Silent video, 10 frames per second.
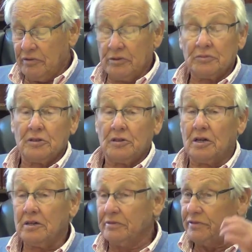from the
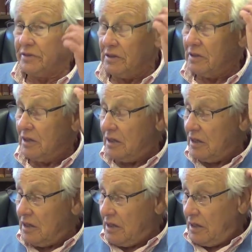Rockefeller
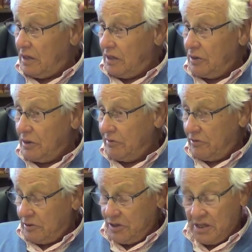
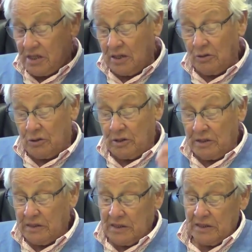university
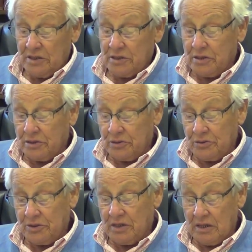organized
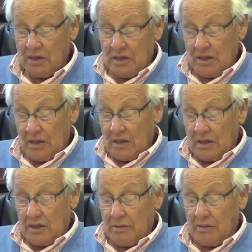those,
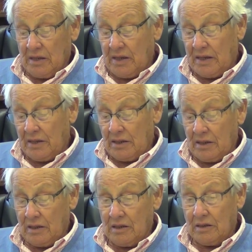
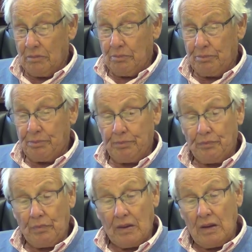and uh,
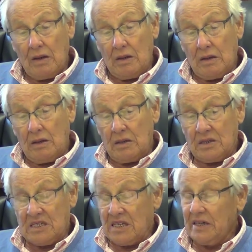
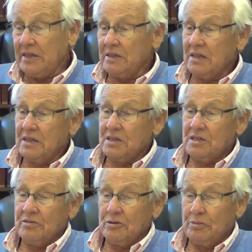
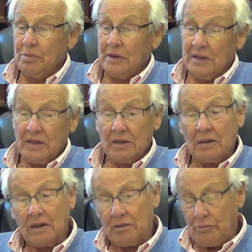scientists were
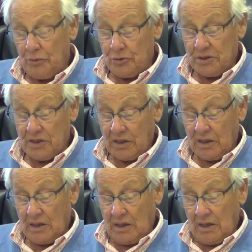playing music.
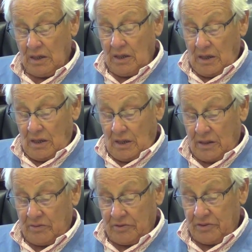
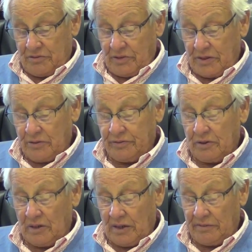It was one of
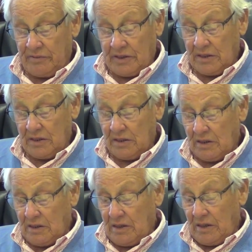the lovely
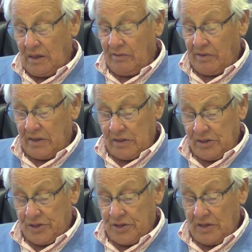
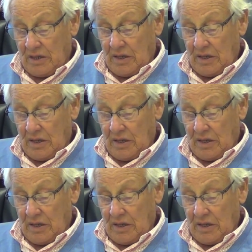events,